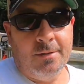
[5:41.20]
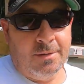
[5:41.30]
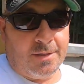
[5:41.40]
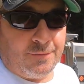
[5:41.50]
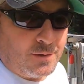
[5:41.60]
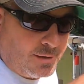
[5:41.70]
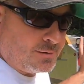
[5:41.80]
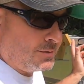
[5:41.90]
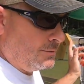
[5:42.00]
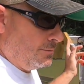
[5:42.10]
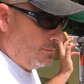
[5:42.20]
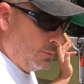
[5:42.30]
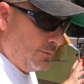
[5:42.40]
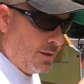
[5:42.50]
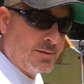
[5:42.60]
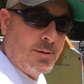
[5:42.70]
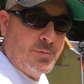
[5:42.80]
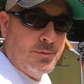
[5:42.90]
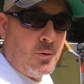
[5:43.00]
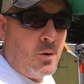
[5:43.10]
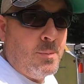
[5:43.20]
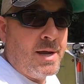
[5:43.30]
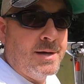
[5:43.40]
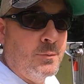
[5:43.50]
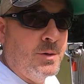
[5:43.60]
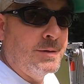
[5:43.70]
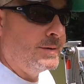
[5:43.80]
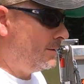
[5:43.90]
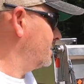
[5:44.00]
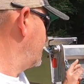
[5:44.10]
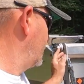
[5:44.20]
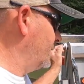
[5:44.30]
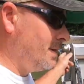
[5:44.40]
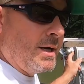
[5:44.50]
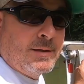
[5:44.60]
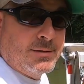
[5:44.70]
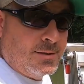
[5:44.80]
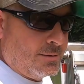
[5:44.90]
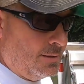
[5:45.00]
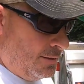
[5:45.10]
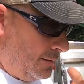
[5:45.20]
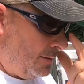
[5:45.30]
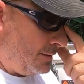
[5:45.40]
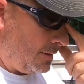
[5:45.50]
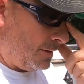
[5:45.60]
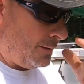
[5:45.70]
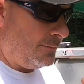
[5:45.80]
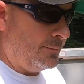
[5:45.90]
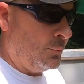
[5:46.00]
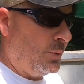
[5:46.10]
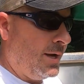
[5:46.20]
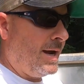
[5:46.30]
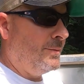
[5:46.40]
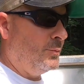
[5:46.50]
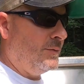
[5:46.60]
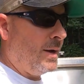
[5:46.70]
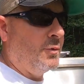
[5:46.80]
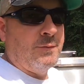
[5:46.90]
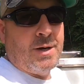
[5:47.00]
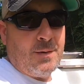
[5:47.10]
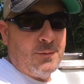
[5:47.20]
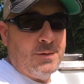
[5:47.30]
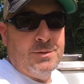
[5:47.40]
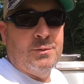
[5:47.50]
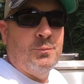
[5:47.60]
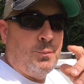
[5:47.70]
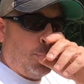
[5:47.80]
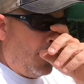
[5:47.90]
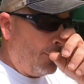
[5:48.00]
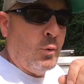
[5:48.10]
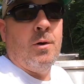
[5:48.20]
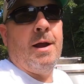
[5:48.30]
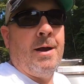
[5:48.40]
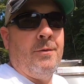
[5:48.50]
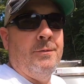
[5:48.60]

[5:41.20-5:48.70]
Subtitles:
Lucky for us, we've got something to haul it back here with. We just got this. We've had one forever and it just plumb wore out.